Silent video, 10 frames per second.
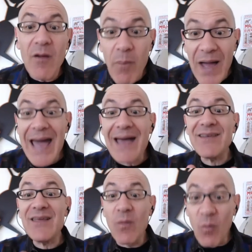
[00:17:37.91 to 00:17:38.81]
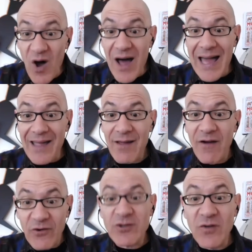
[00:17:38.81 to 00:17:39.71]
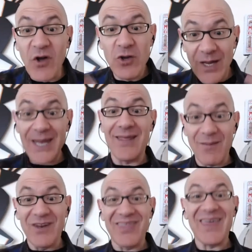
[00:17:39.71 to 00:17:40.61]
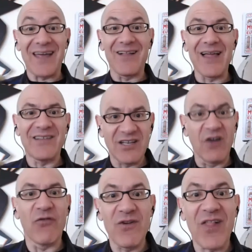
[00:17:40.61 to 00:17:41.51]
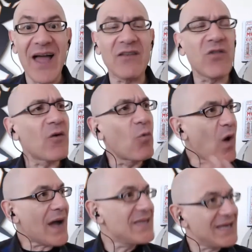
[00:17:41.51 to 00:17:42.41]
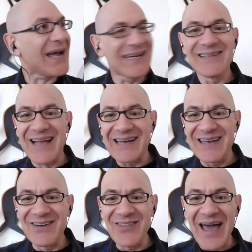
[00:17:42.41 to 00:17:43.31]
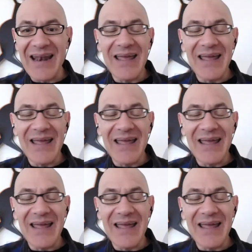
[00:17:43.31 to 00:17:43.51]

By asking them why, first of all, you're getting them to think, like self-reflect, like, why did I decide to do that?